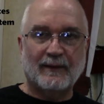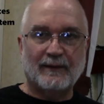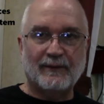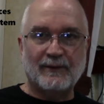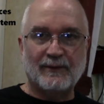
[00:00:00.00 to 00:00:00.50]

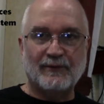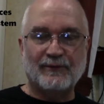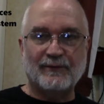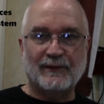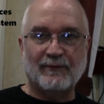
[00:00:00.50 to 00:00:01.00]
Use
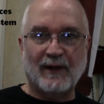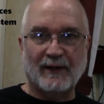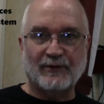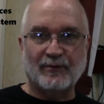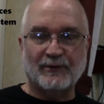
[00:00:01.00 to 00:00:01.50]
the
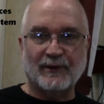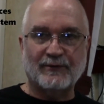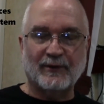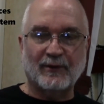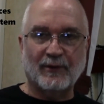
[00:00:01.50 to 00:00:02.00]
devices which I
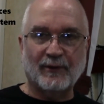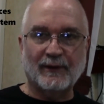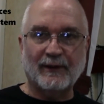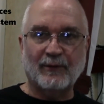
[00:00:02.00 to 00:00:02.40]
showed earlier,